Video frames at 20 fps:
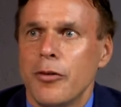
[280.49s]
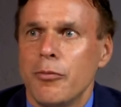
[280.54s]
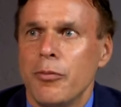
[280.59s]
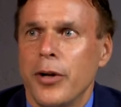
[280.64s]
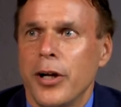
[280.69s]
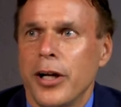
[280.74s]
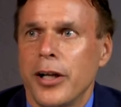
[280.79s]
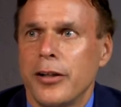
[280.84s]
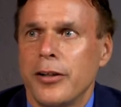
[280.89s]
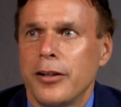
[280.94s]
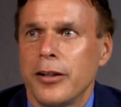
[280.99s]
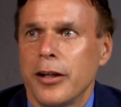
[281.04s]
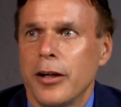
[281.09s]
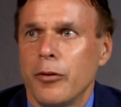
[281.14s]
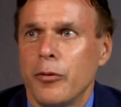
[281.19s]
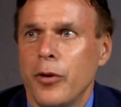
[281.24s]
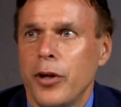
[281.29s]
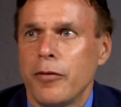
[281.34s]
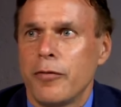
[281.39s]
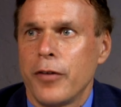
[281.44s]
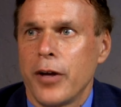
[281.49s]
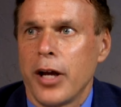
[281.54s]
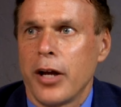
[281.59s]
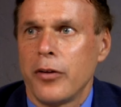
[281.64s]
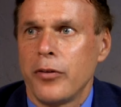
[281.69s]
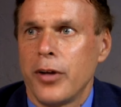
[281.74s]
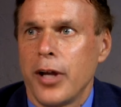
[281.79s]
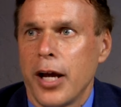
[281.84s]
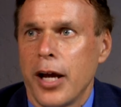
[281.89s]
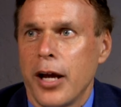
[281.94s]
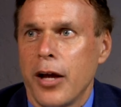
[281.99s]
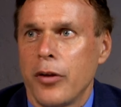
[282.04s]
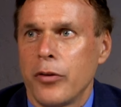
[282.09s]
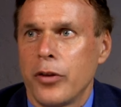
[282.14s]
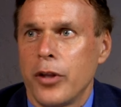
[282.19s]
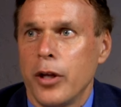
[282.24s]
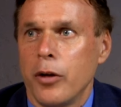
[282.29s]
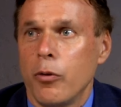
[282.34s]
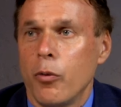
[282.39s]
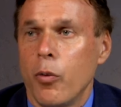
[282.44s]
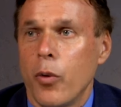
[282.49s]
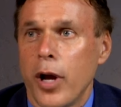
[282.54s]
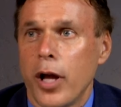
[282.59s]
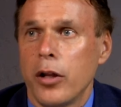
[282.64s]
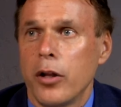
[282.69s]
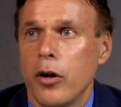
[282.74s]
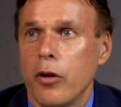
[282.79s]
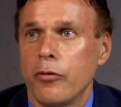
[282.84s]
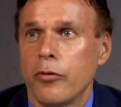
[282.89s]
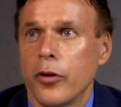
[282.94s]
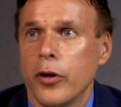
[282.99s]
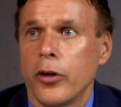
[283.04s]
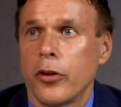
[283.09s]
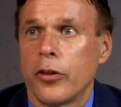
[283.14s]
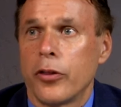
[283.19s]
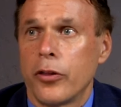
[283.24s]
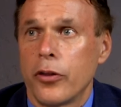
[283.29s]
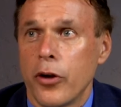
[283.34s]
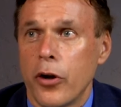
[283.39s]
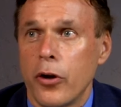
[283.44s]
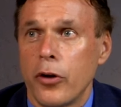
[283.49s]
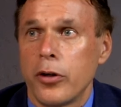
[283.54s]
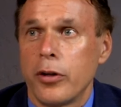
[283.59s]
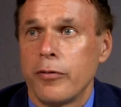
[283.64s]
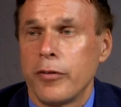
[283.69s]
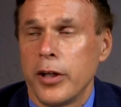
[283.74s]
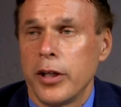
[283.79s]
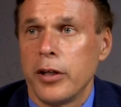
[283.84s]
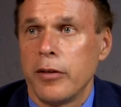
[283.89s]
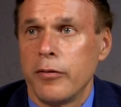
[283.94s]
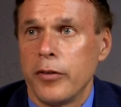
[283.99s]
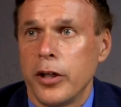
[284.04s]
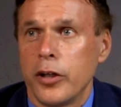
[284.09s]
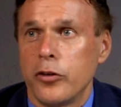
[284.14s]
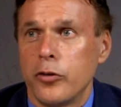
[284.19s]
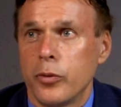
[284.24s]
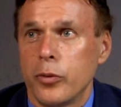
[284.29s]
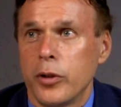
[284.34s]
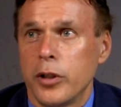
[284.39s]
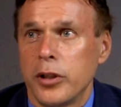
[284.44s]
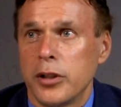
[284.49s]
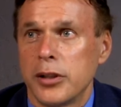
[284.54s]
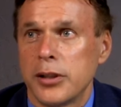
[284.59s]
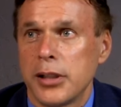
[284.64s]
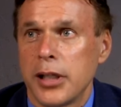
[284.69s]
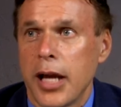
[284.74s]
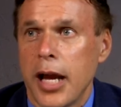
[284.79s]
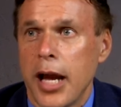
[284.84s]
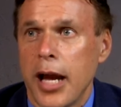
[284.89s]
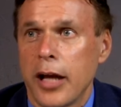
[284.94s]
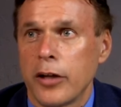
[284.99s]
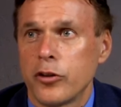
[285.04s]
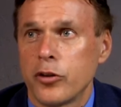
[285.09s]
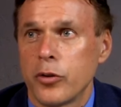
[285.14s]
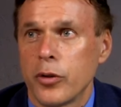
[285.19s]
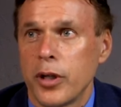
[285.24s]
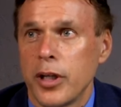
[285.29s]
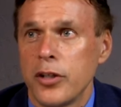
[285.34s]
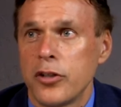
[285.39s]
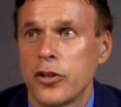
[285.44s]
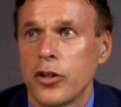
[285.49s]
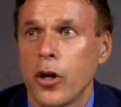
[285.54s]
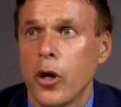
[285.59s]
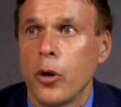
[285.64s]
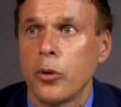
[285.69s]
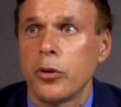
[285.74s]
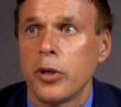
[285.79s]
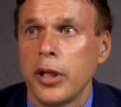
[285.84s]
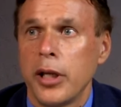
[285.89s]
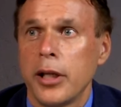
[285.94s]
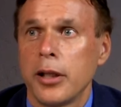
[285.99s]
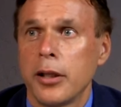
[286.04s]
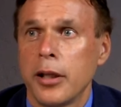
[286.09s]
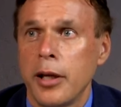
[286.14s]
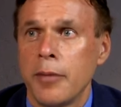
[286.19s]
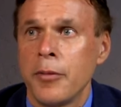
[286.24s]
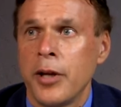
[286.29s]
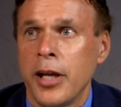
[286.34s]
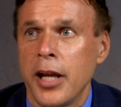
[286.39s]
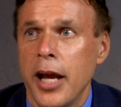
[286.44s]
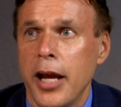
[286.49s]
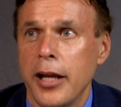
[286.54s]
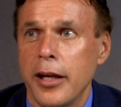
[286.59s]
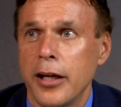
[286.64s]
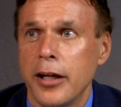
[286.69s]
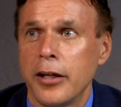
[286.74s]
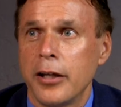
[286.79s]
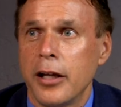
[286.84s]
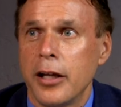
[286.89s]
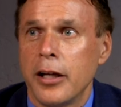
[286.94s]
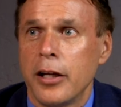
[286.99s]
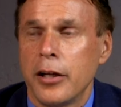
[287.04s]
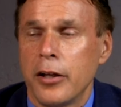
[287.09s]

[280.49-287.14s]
But we found out that well over a third of individuals actually totally eliminated